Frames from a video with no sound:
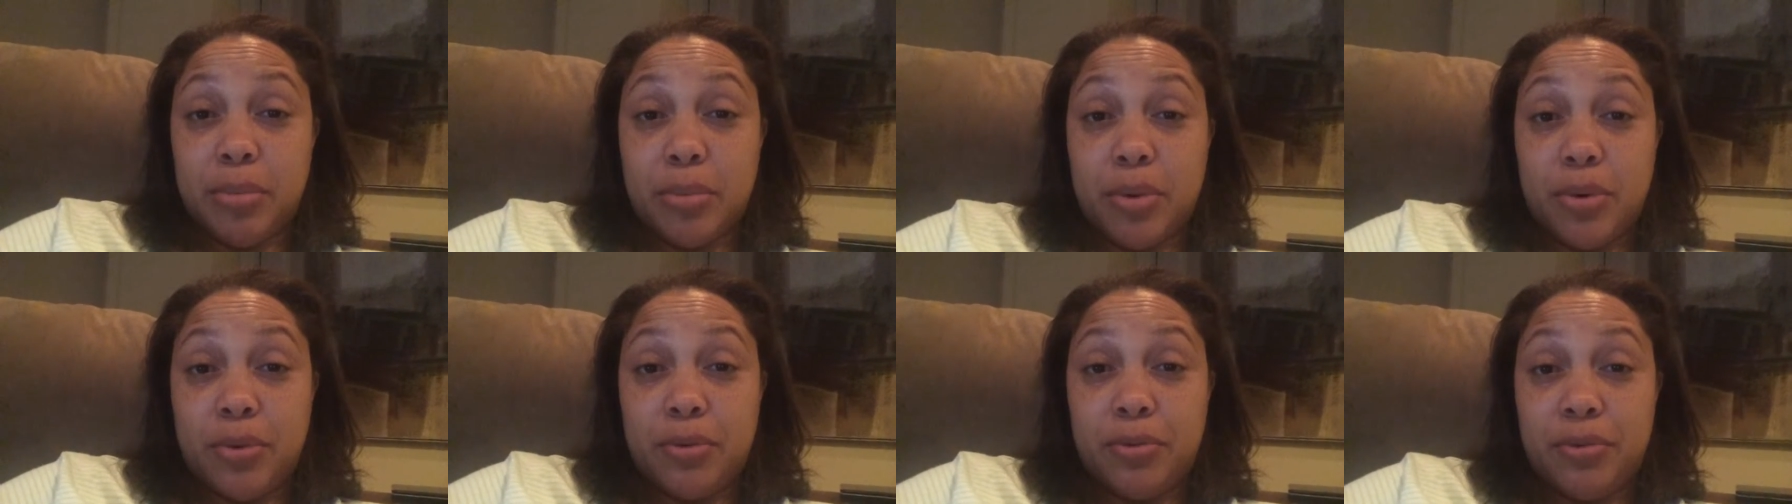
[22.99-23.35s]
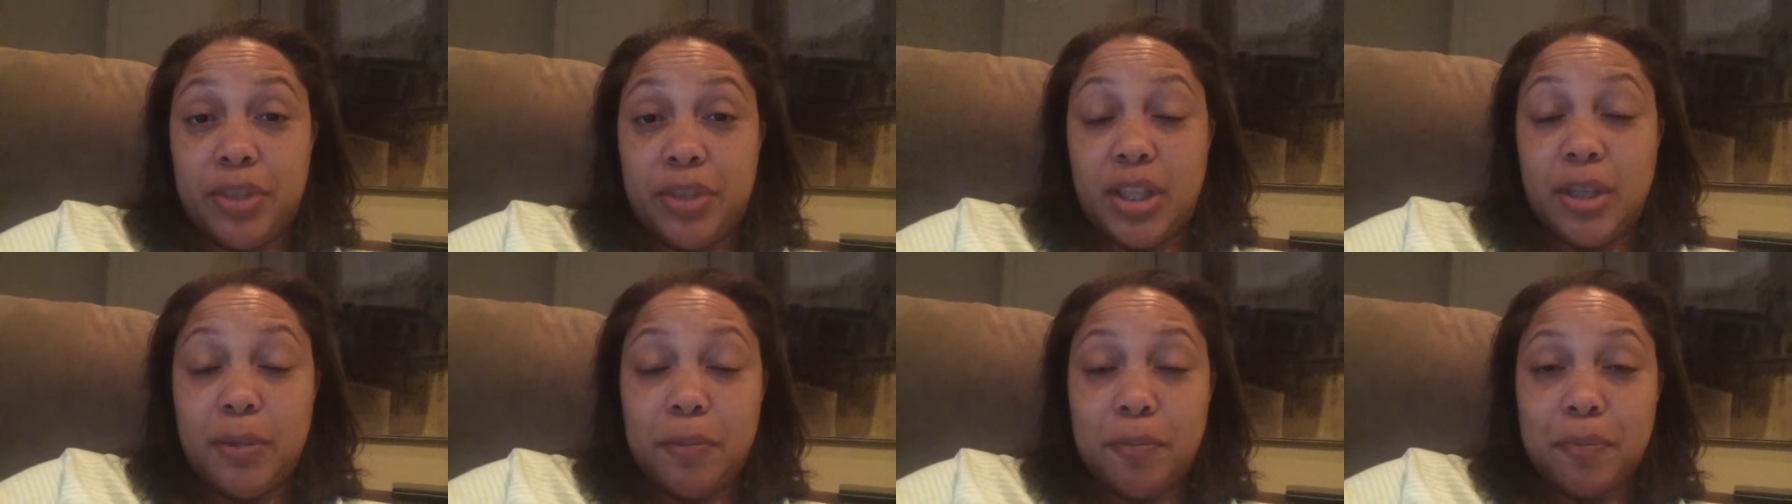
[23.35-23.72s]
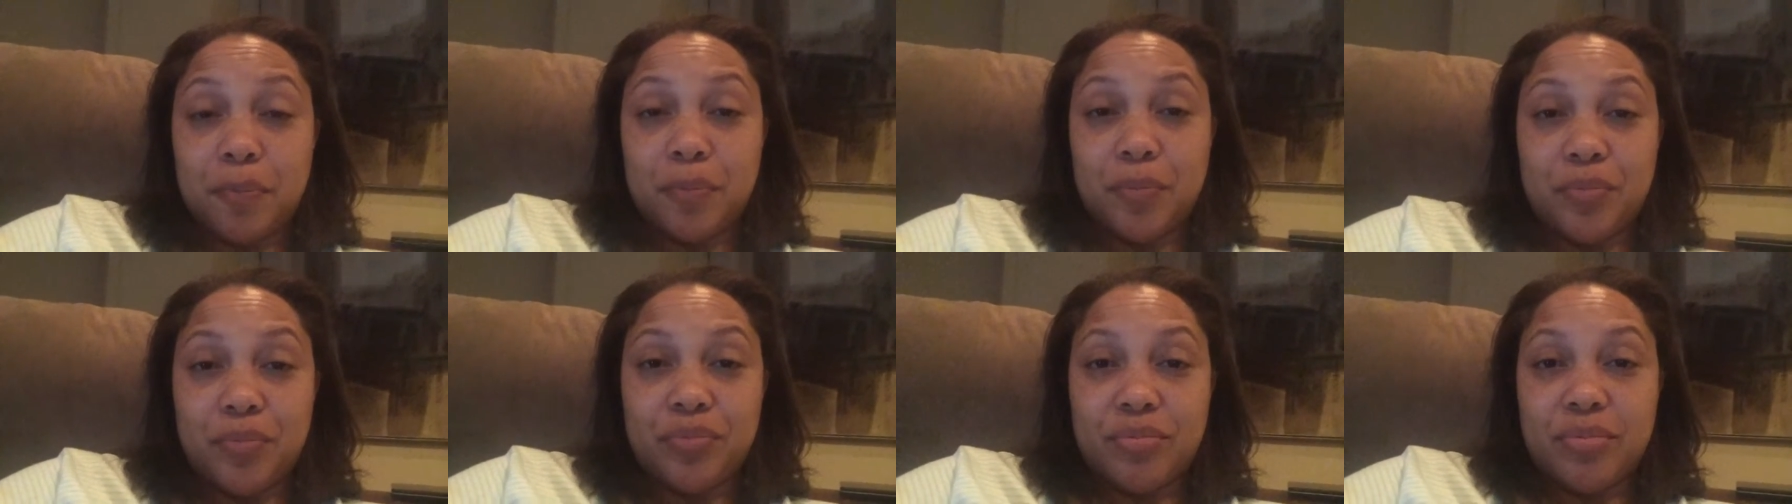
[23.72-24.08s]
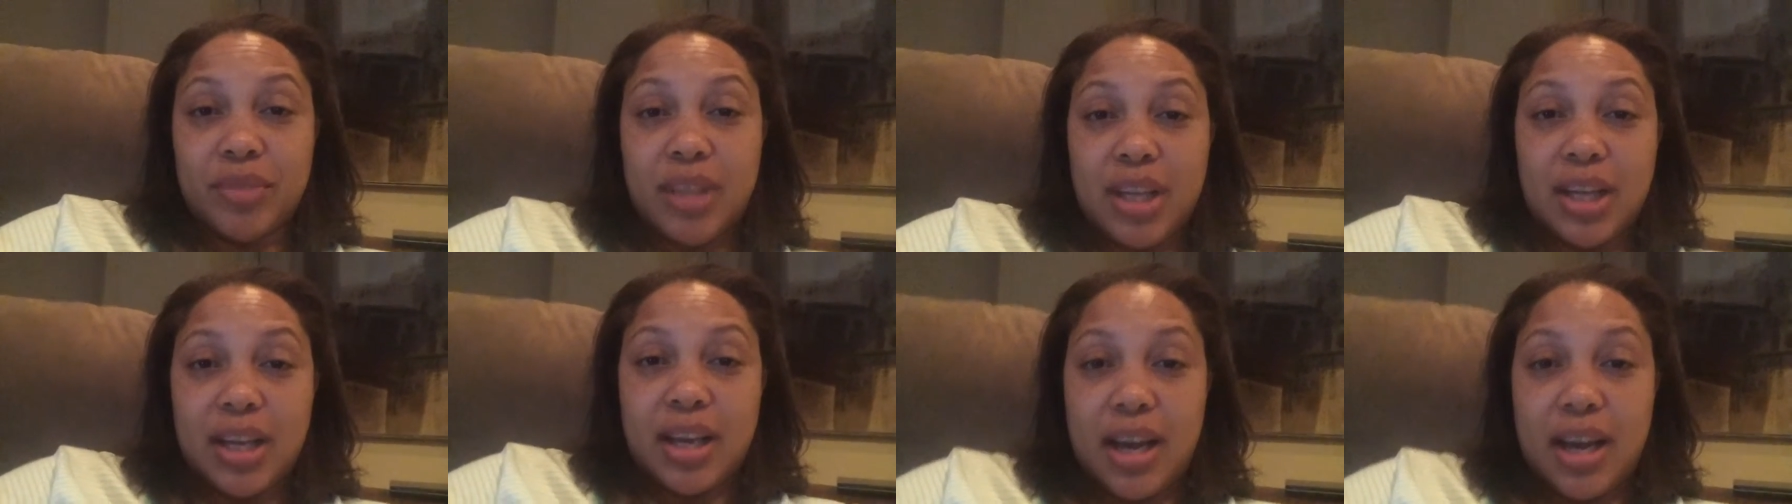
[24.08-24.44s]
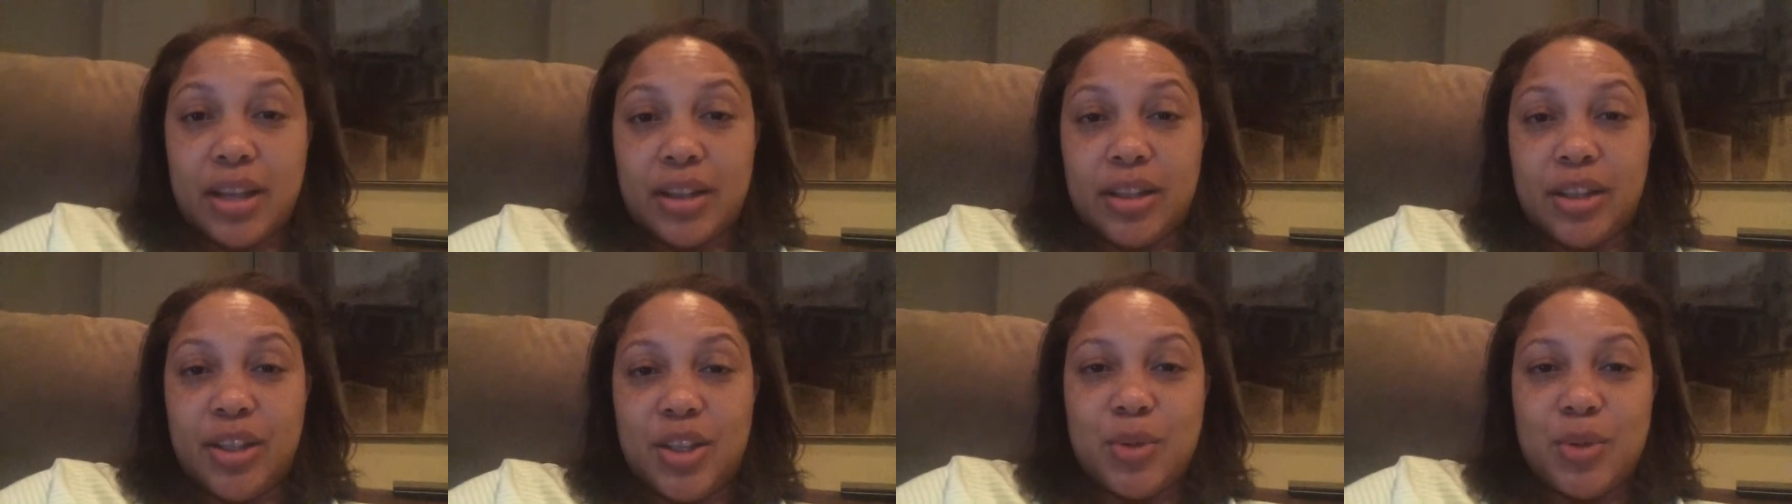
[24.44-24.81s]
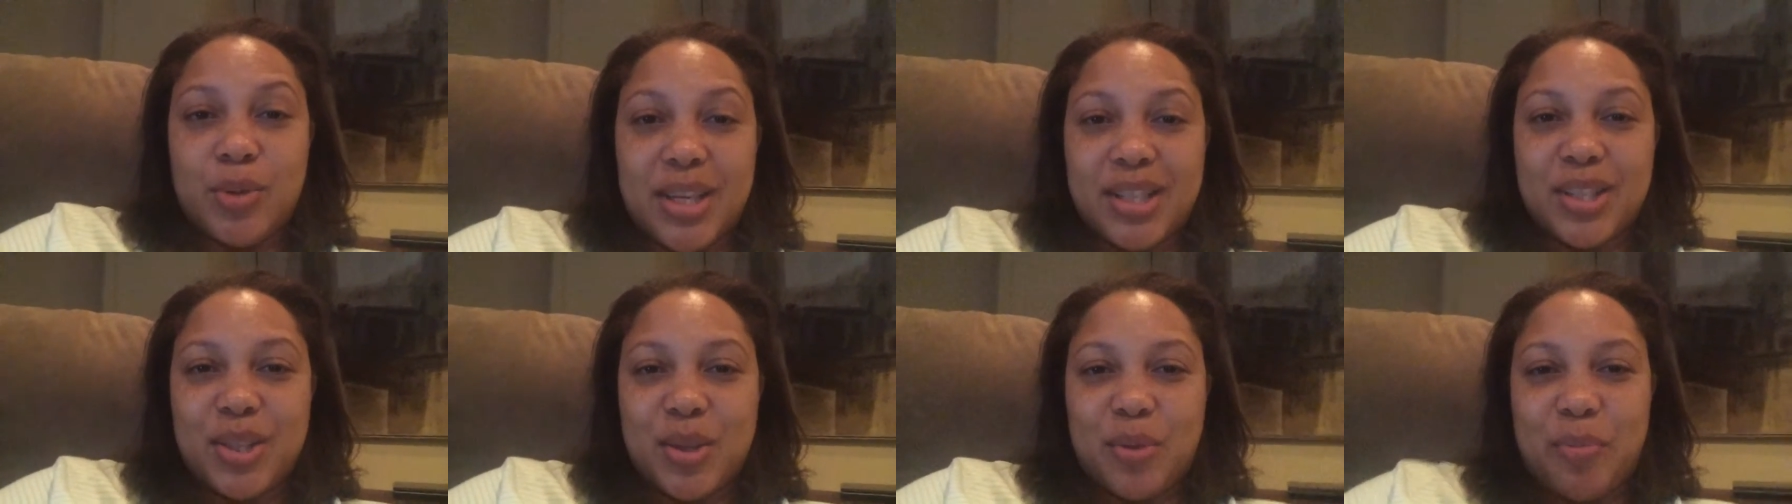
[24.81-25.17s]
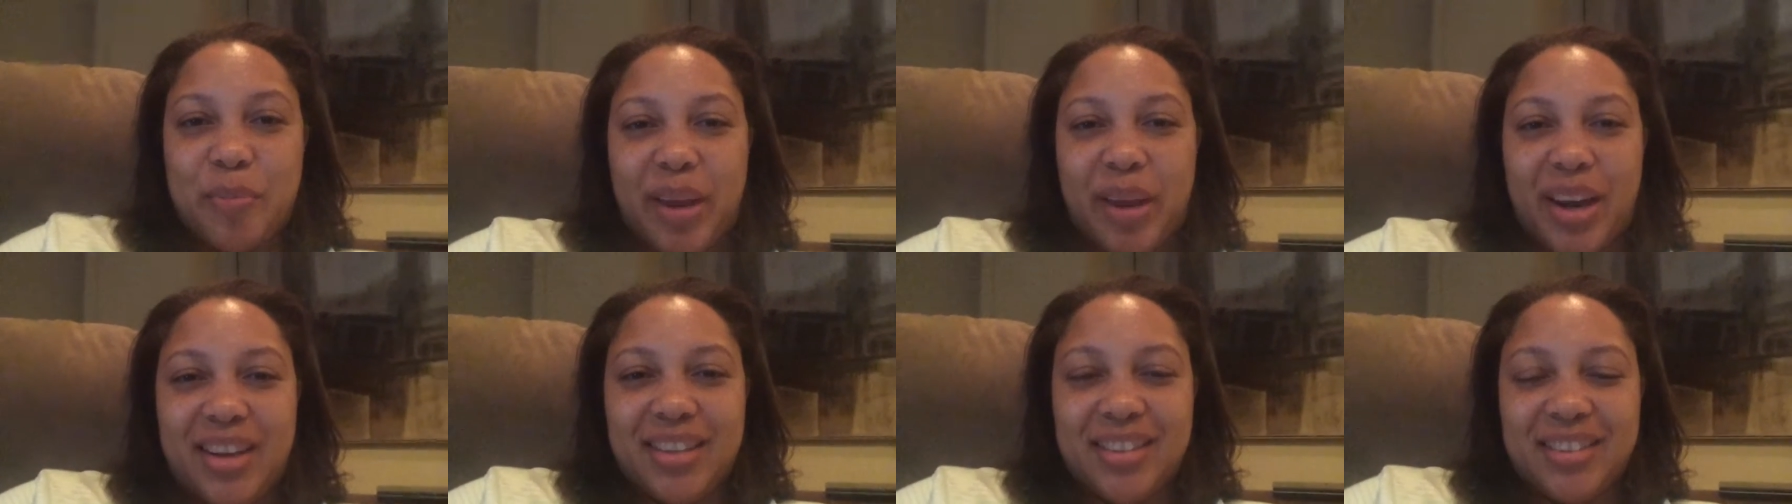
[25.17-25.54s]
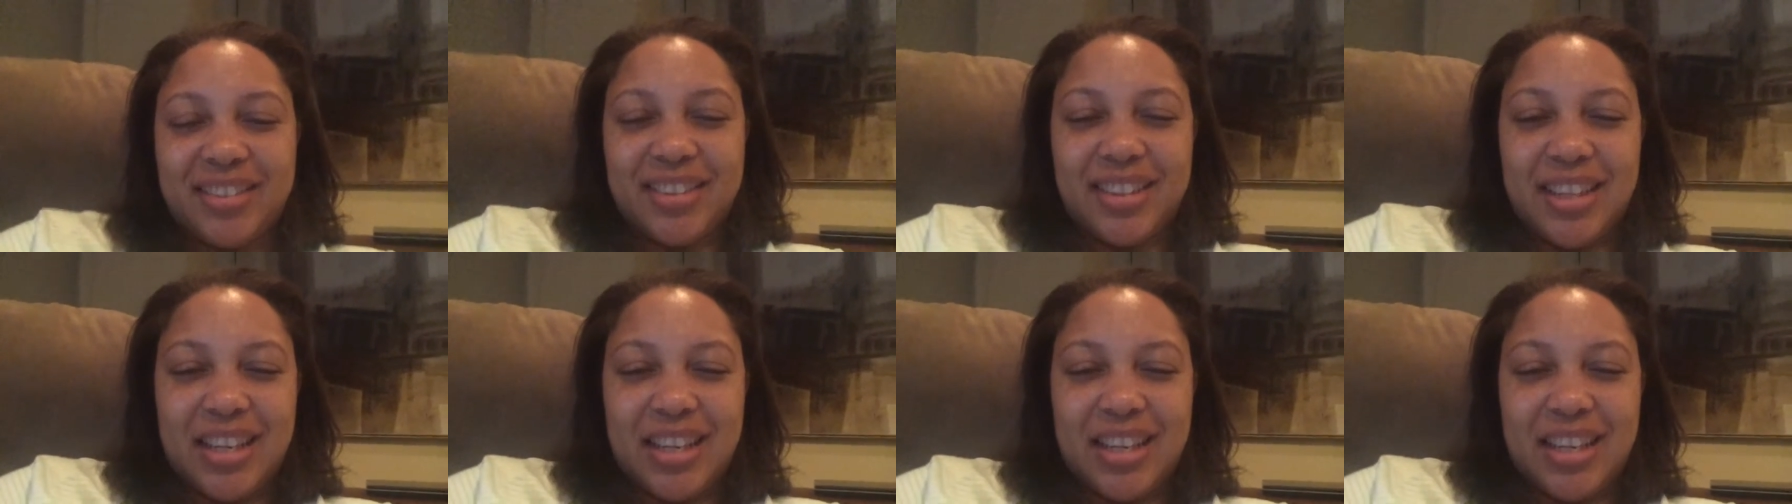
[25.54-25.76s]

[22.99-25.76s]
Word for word: Monfils at the U S Open.